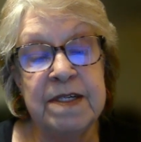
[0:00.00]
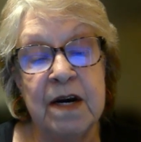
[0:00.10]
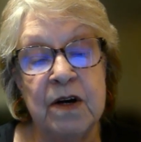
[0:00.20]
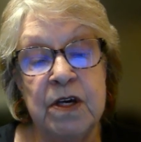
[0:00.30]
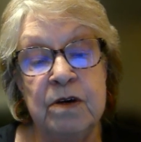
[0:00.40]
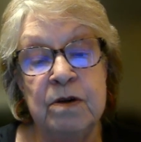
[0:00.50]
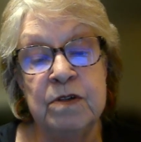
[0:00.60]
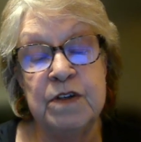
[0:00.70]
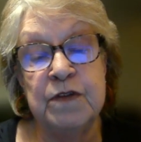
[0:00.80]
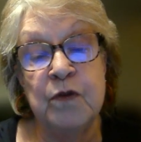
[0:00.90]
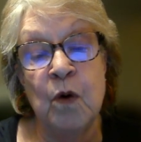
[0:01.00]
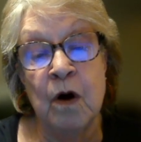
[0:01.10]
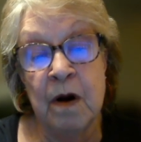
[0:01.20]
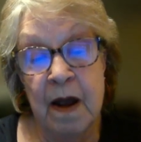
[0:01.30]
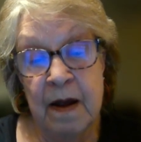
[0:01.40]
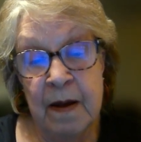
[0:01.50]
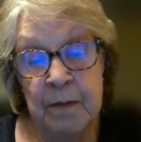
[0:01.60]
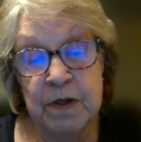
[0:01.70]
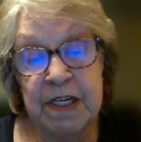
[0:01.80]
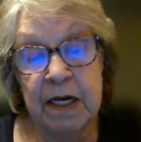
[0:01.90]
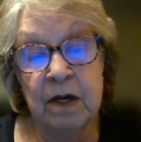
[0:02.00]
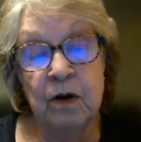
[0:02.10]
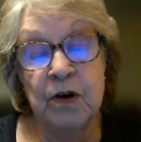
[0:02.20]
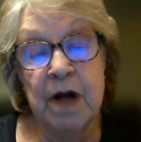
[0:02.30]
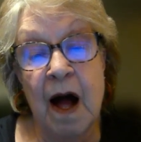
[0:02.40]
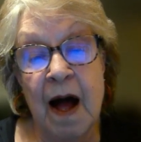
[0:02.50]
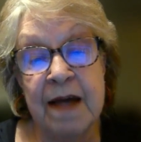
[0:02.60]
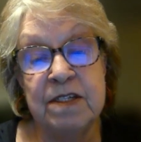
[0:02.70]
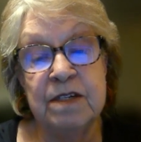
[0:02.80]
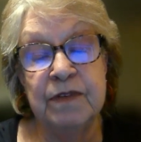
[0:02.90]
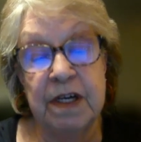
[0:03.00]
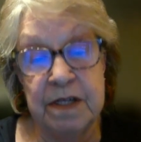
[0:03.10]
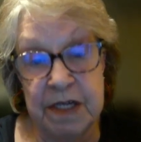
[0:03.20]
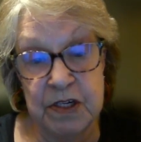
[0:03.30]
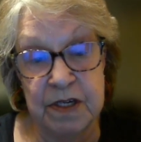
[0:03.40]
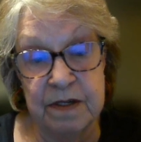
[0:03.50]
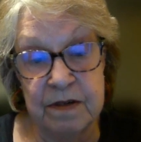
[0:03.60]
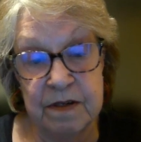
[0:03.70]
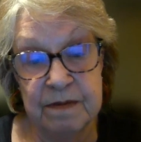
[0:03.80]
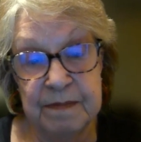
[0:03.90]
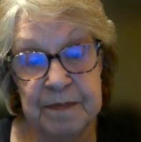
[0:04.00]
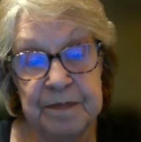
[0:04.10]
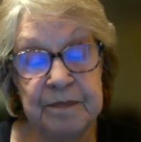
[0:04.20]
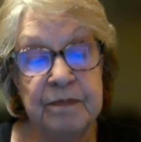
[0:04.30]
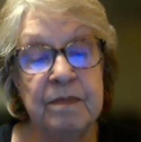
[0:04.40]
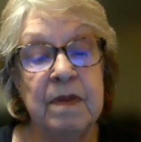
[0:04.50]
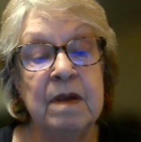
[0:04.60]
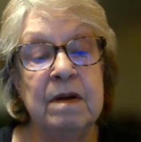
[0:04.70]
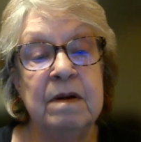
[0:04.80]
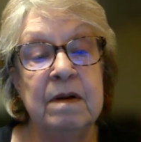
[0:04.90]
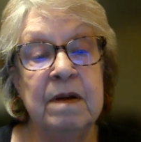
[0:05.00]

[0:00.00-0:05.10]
for particular kinds of conditions. Next slide.